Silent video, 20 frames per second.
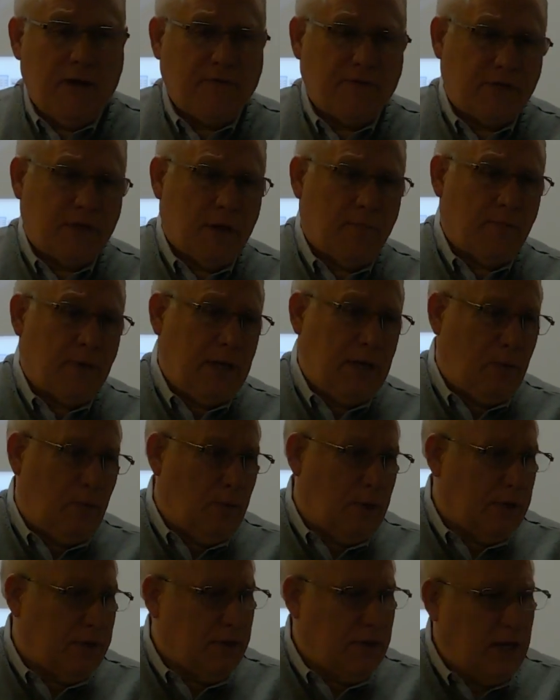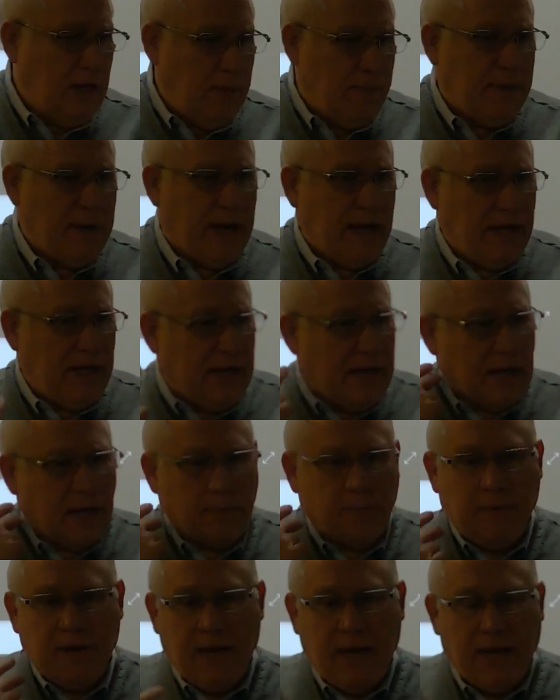somebody with knee pain,
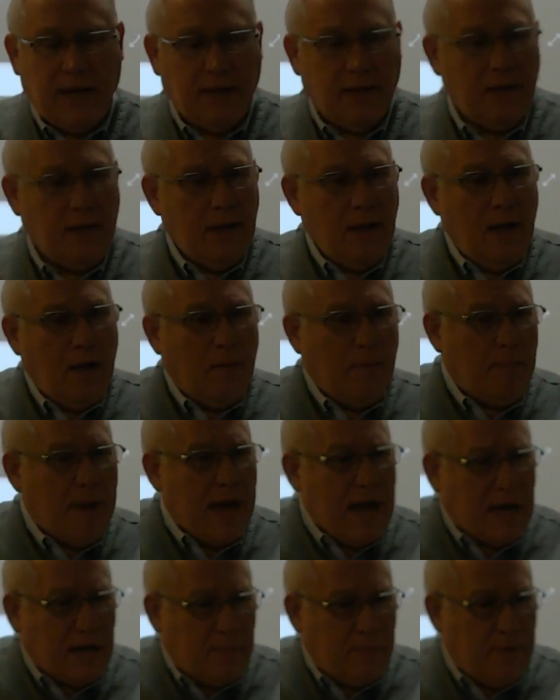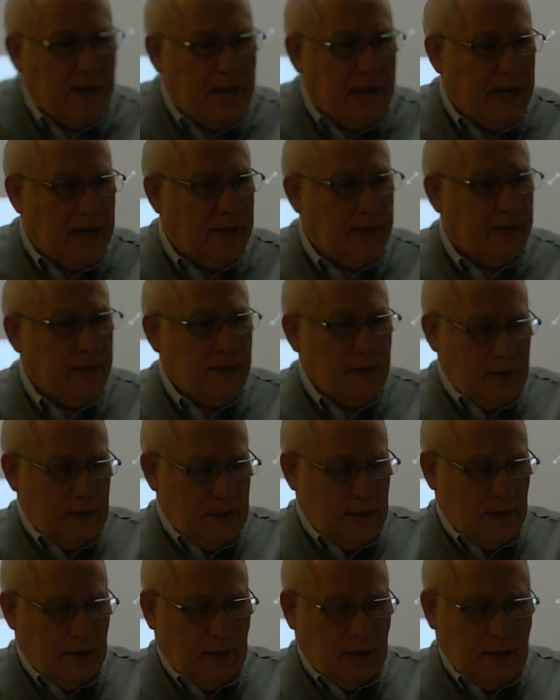back pain,
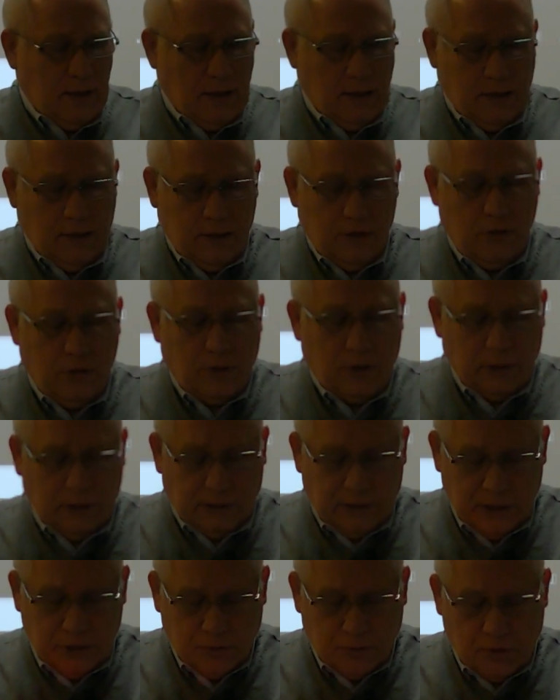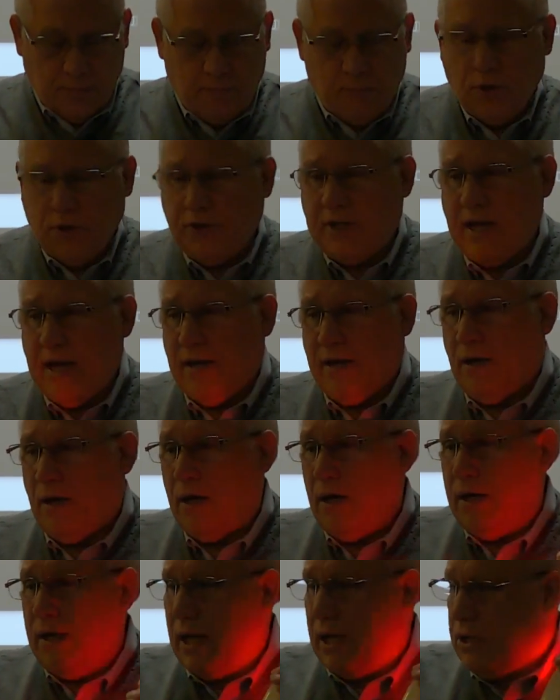you can literally put that
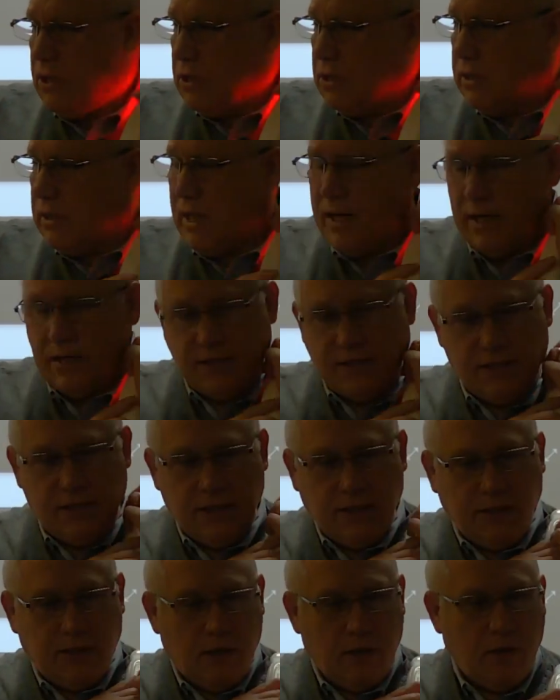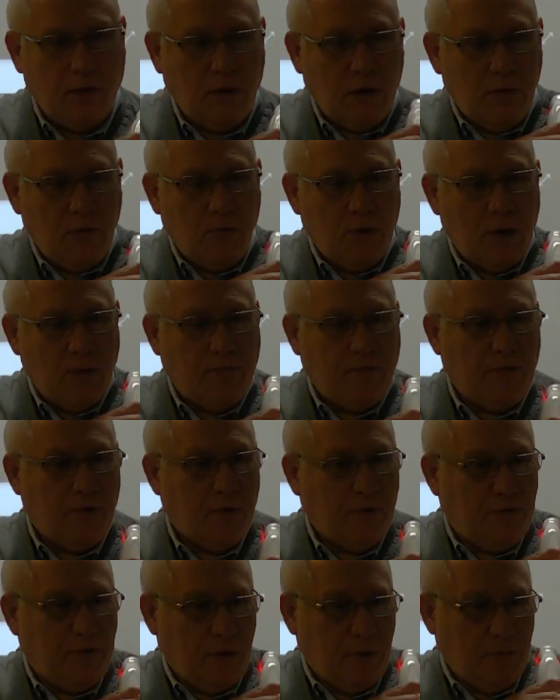on and just let it sit there and rub for
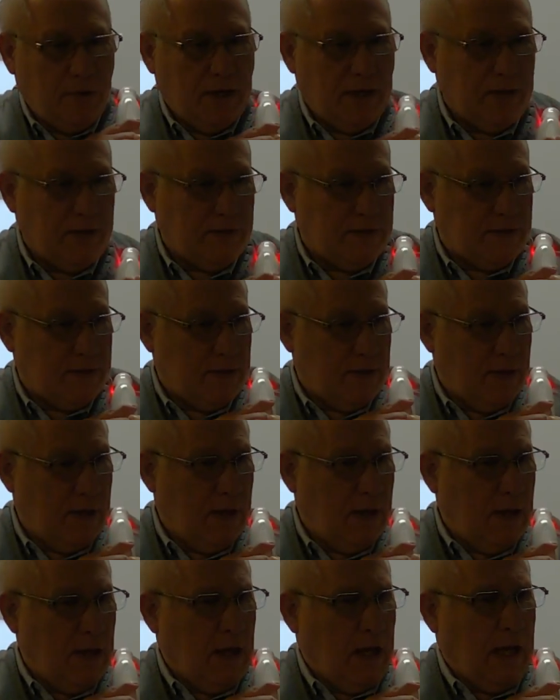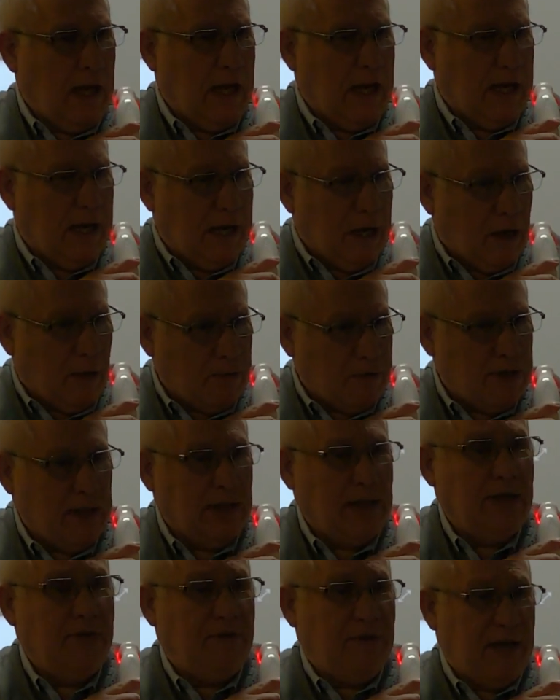a few minutes, and it helps
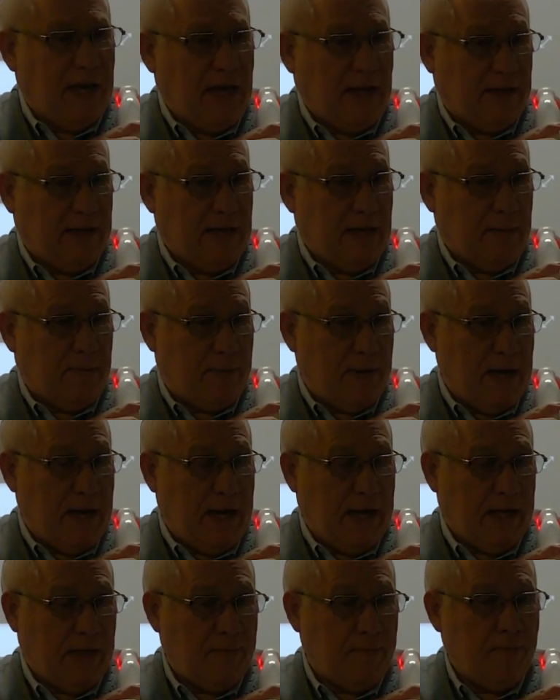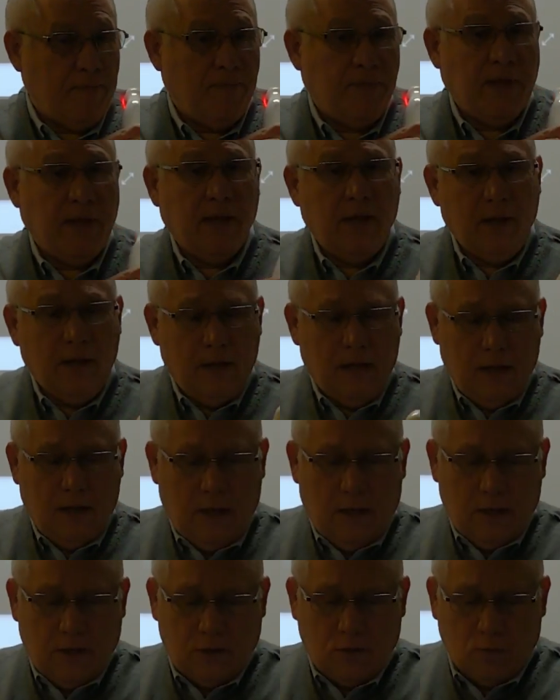alleviate that pain.
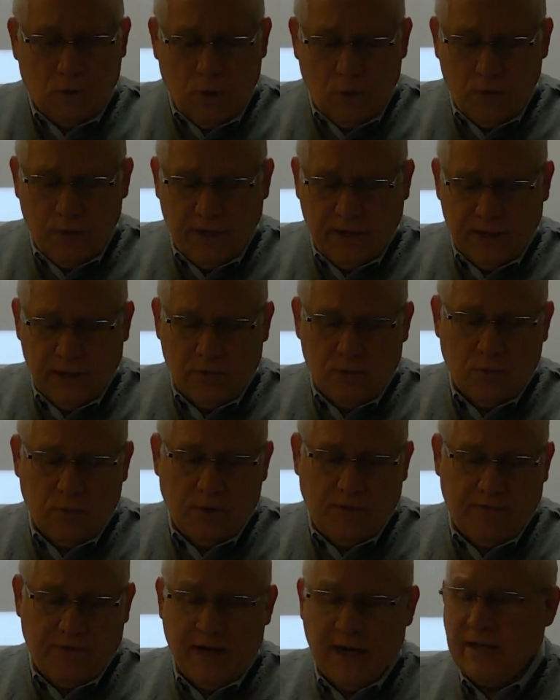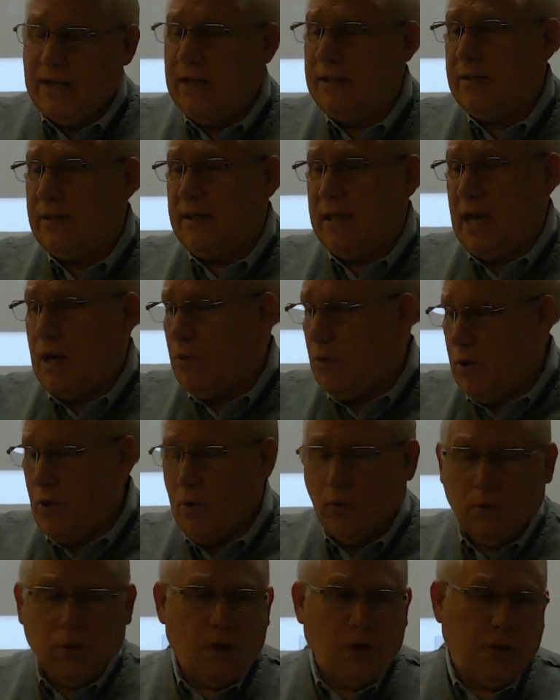So what we did when we found out that they were
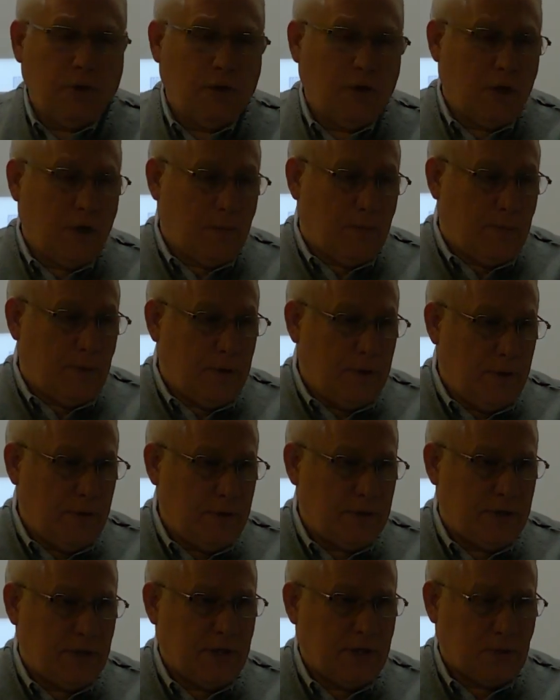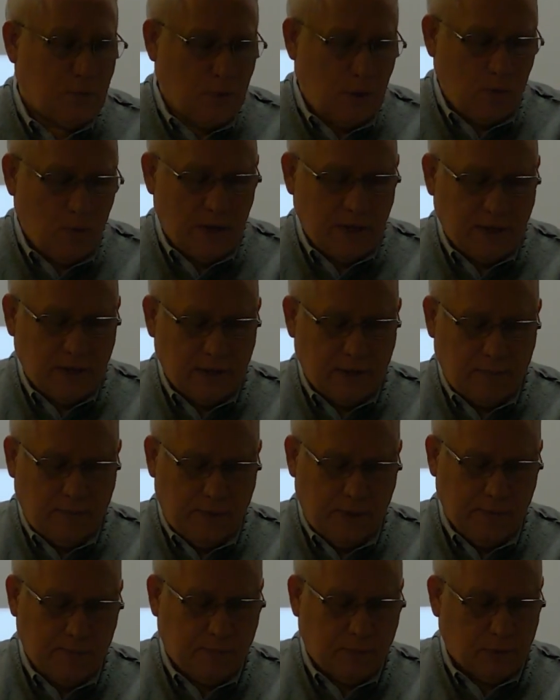no longer going to produce this, we went to the
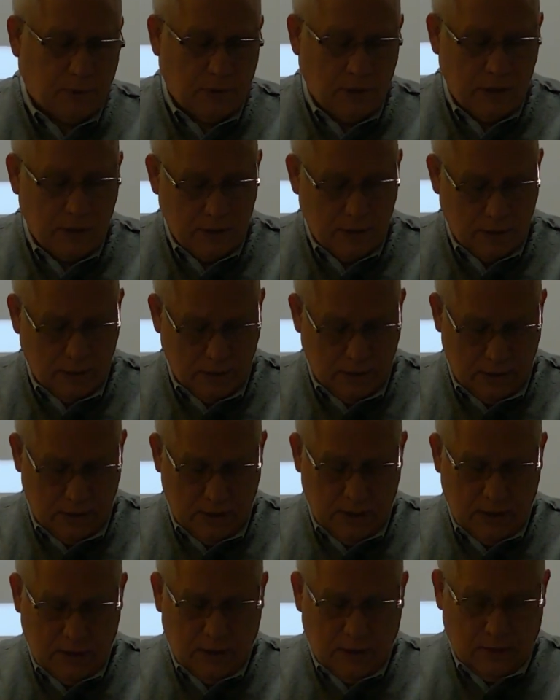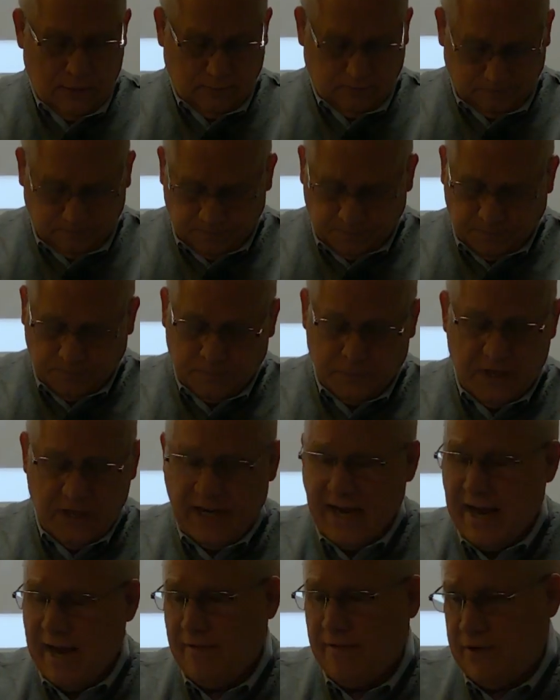people that
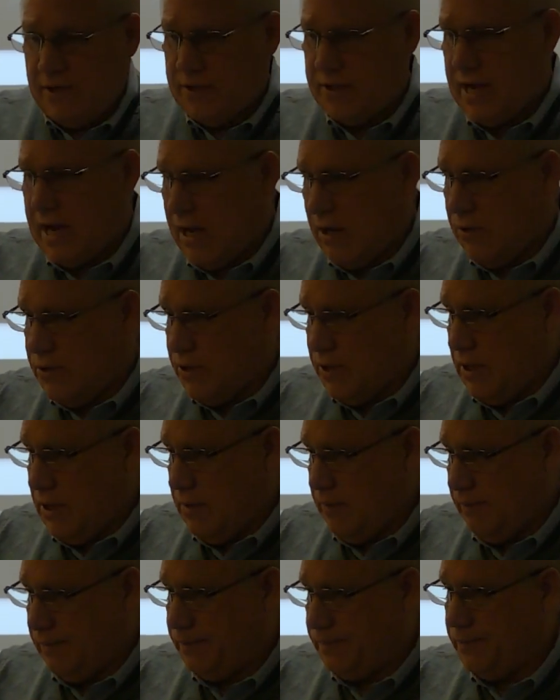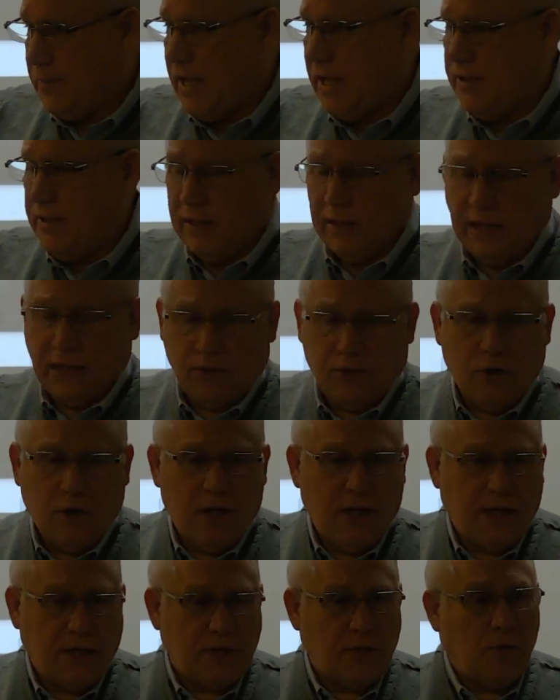have this housing and the
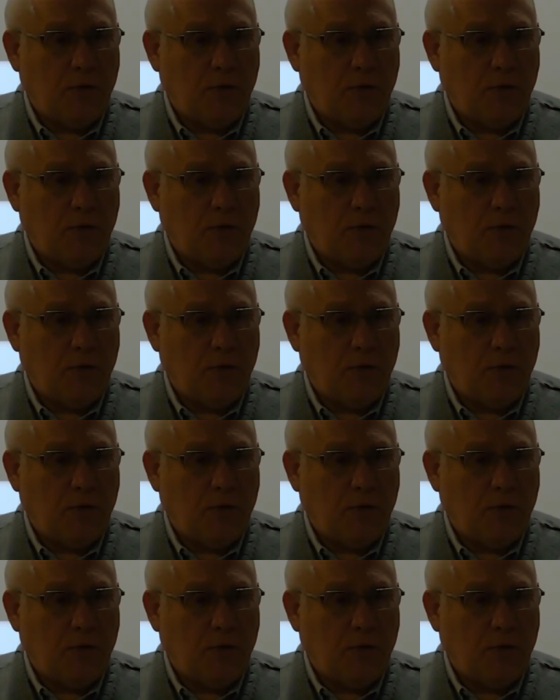electronics,